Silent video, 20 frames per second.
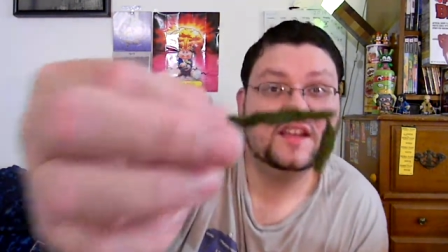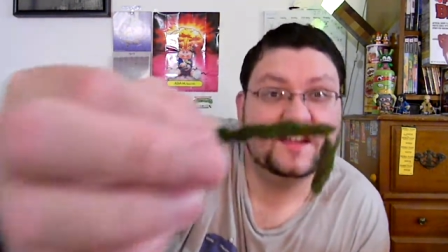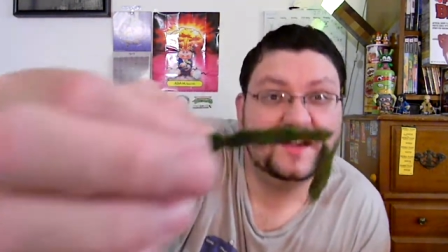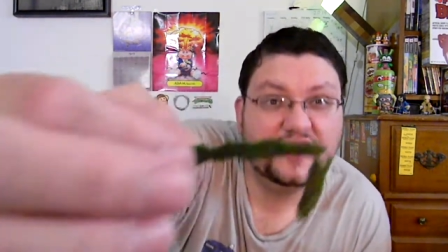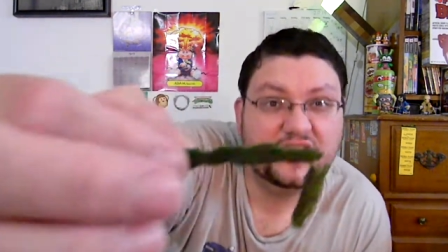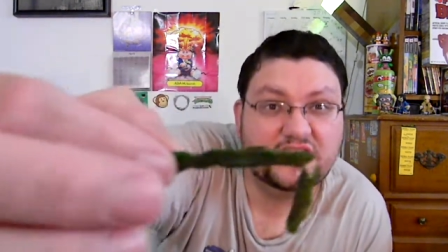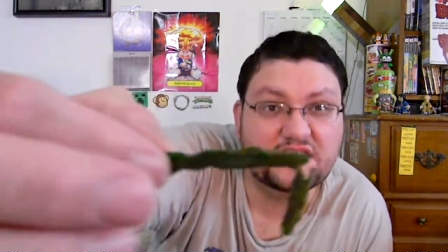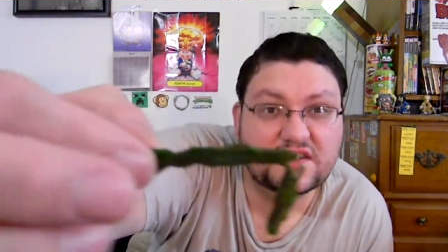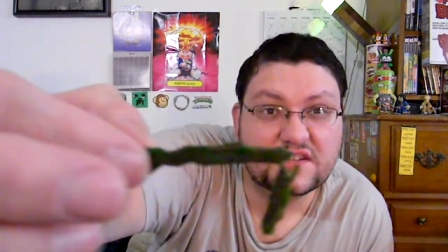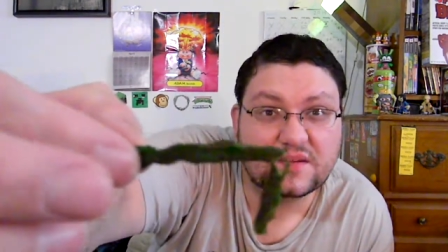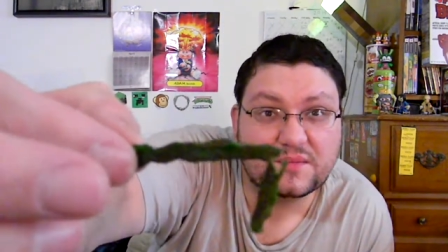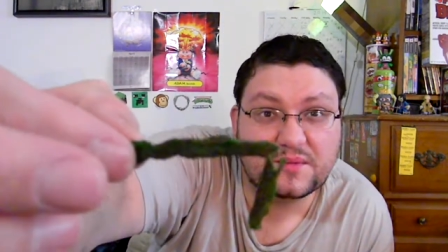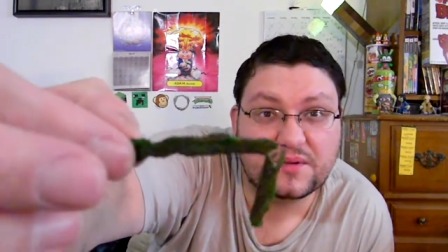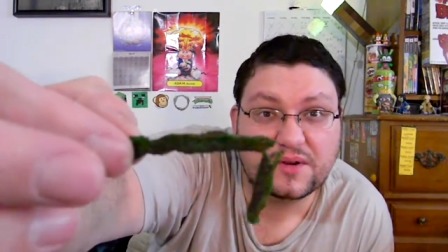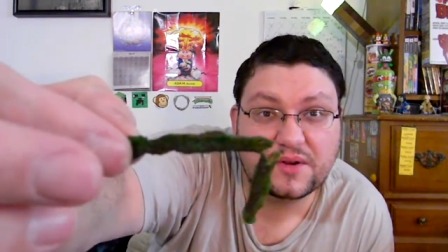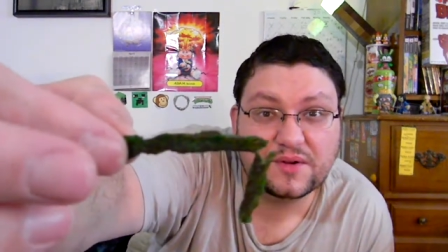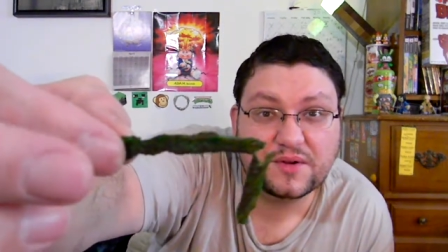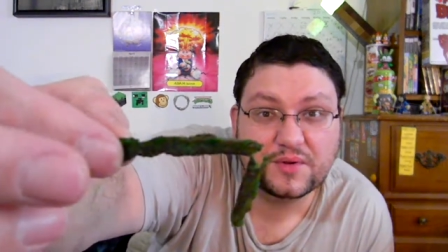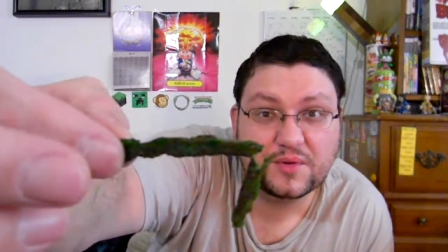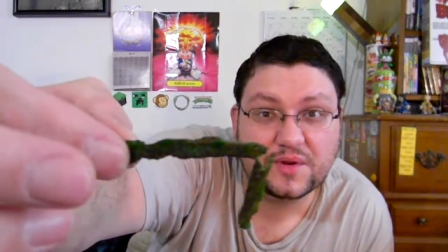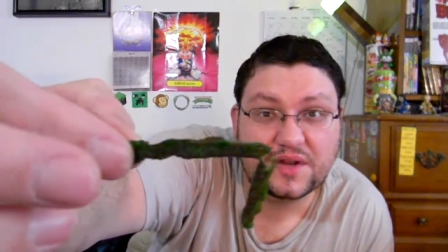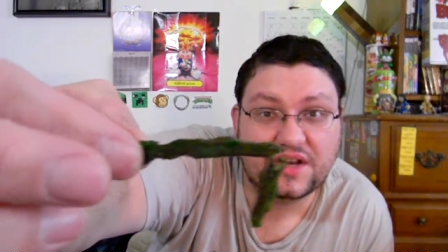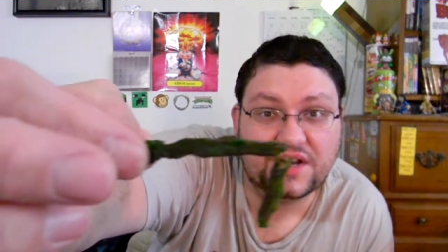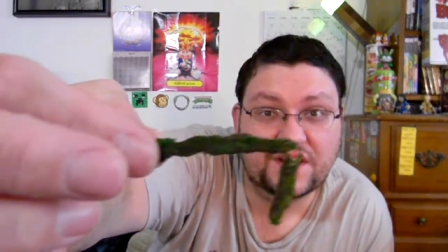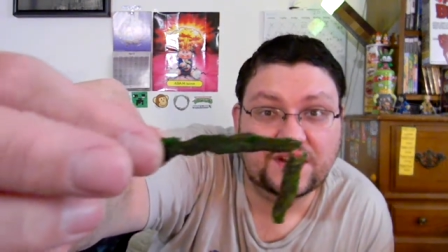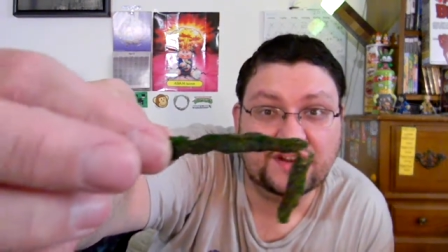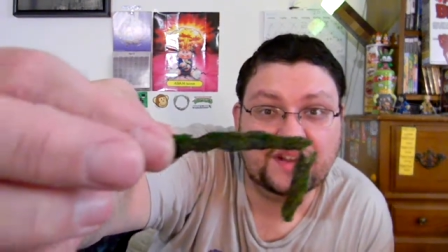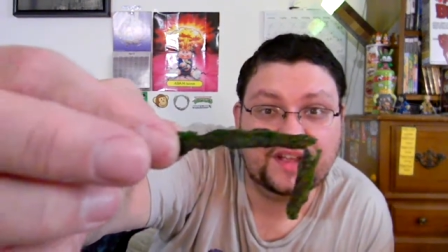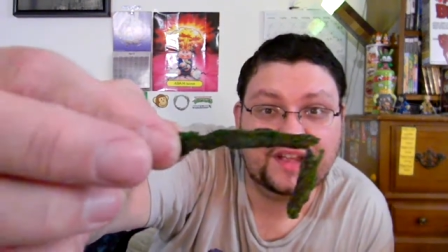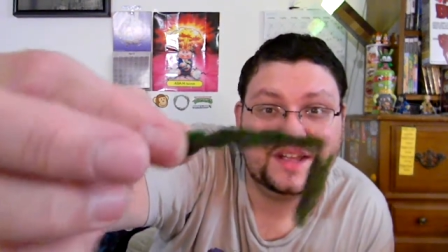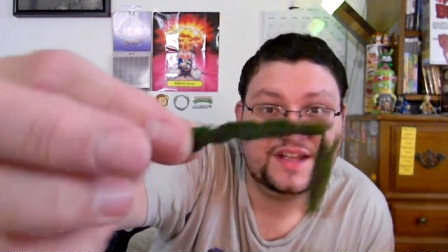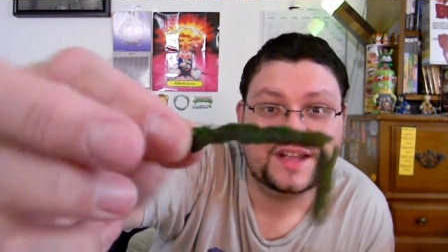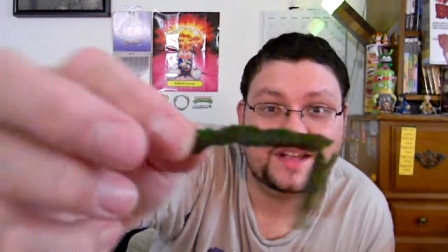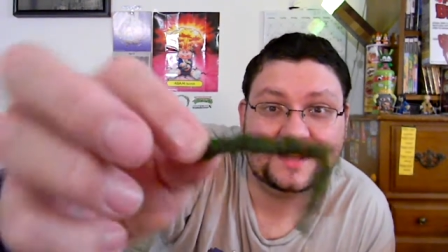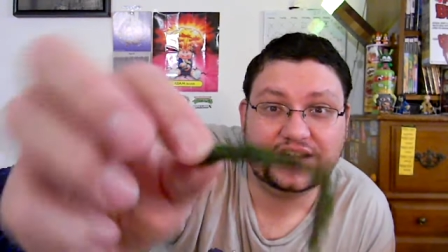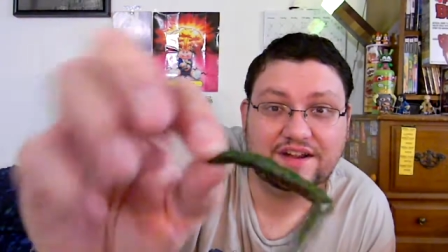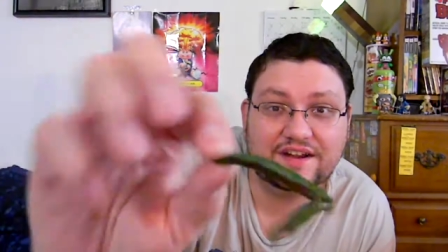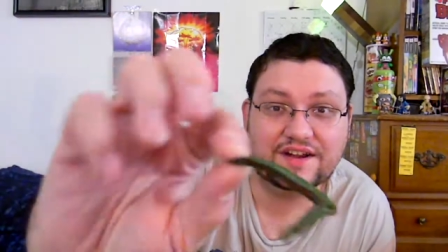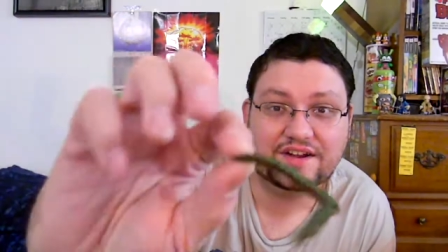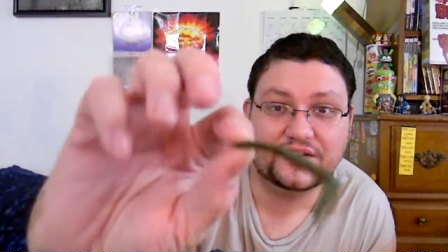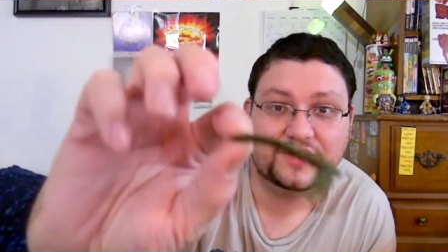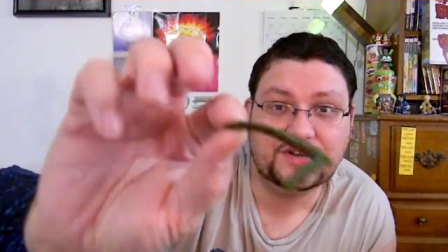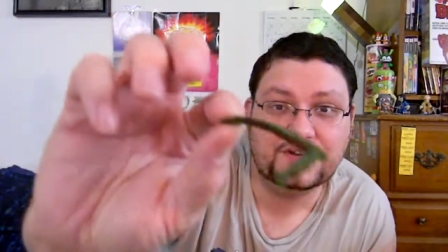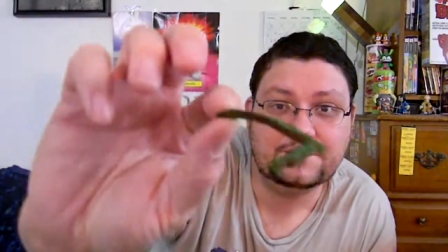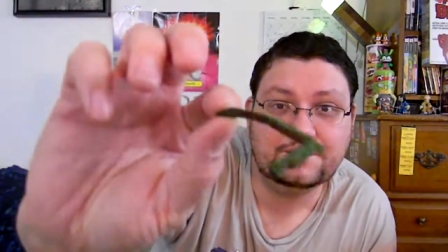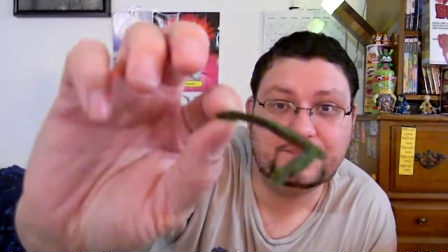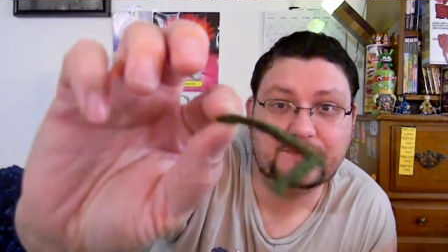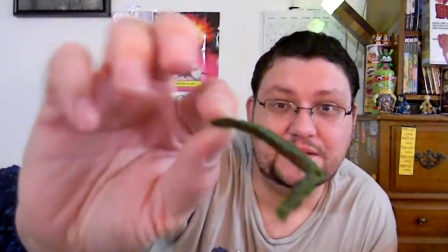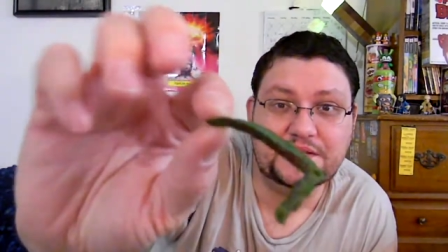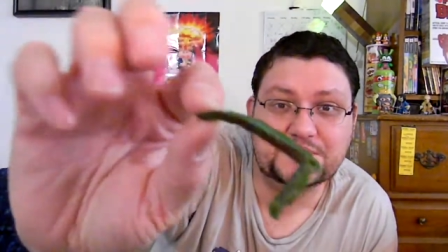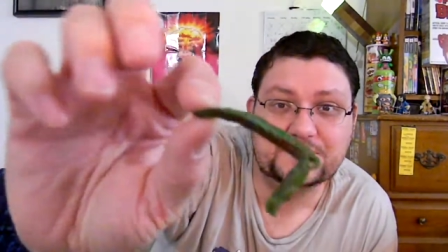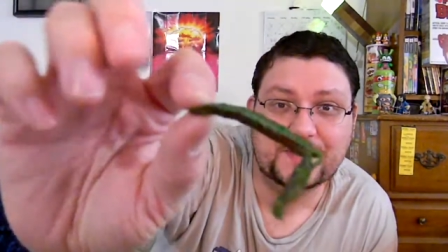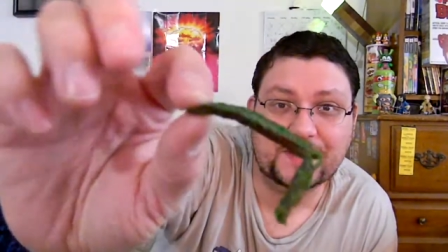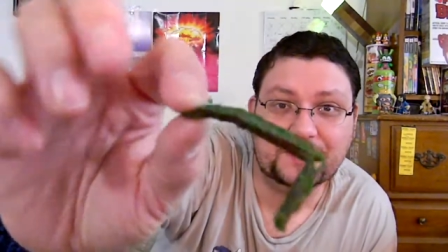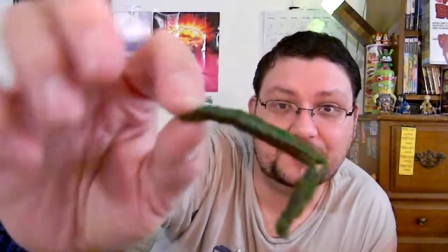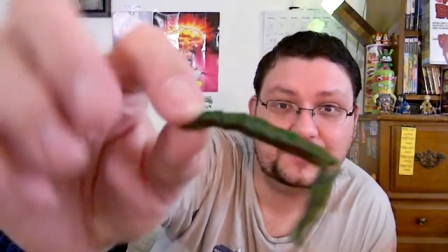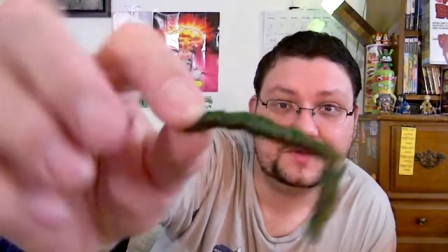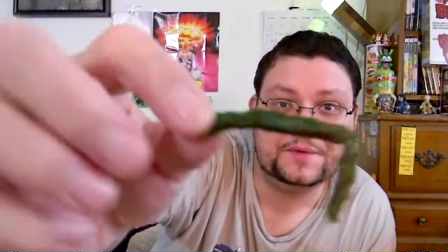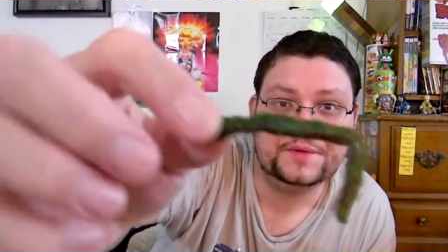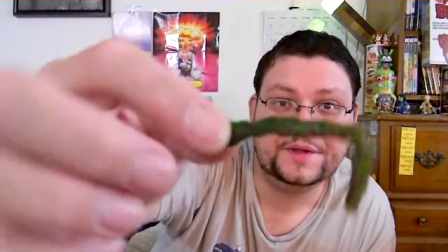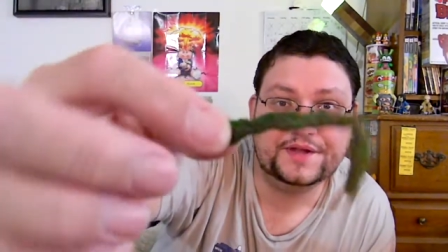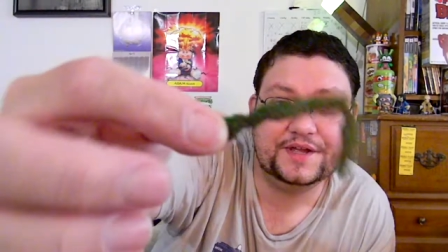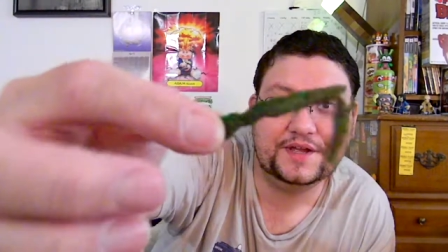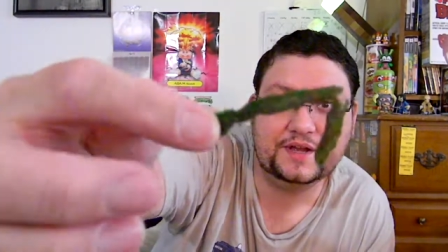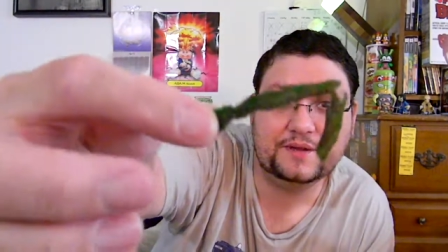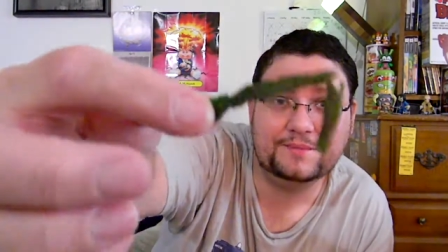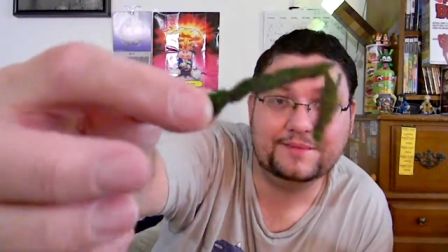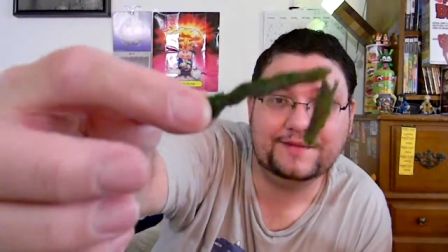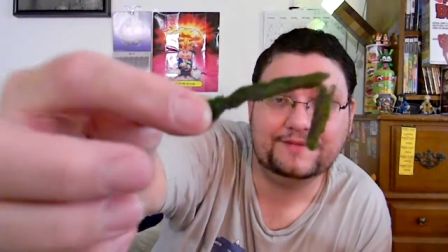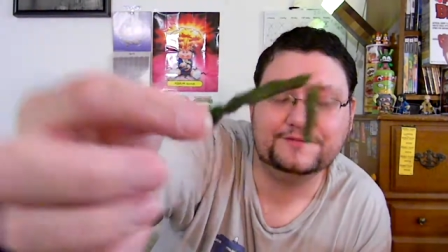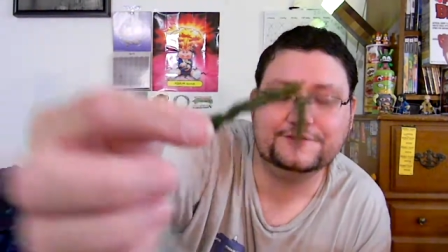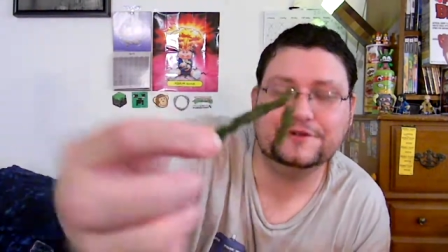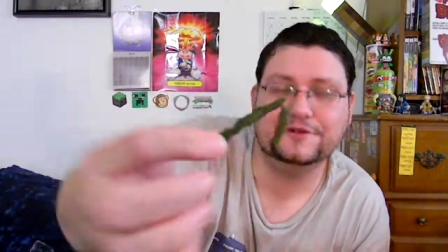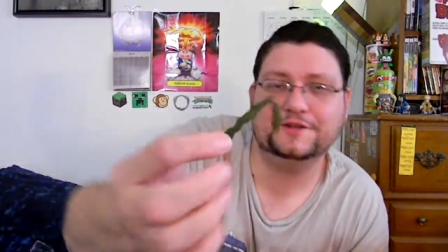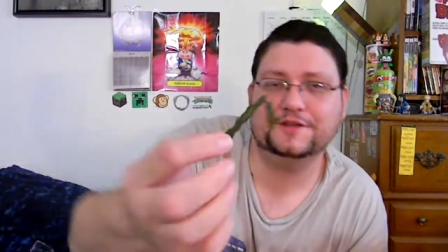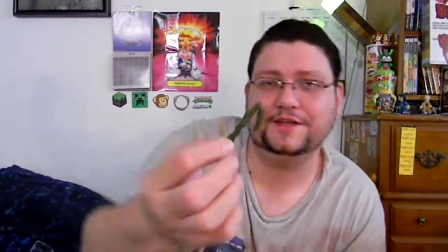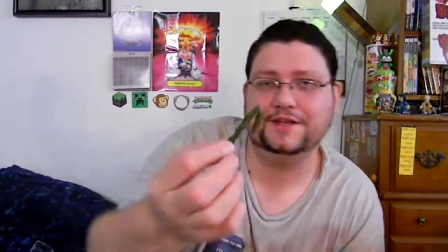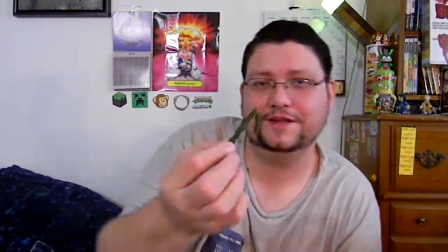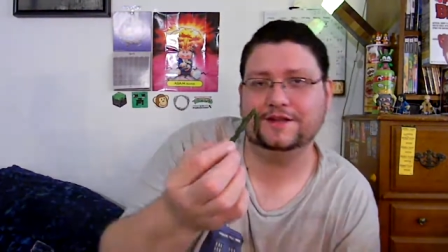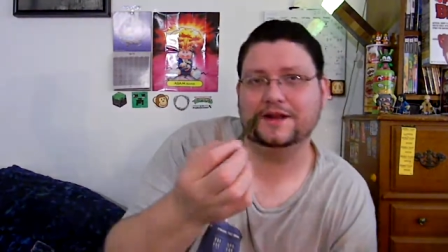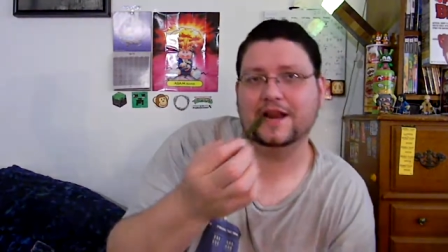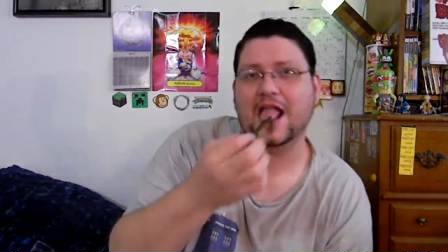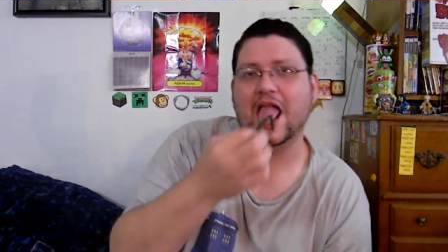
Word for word: here's some of your green, uh, green bespeckled uh, beef jerky.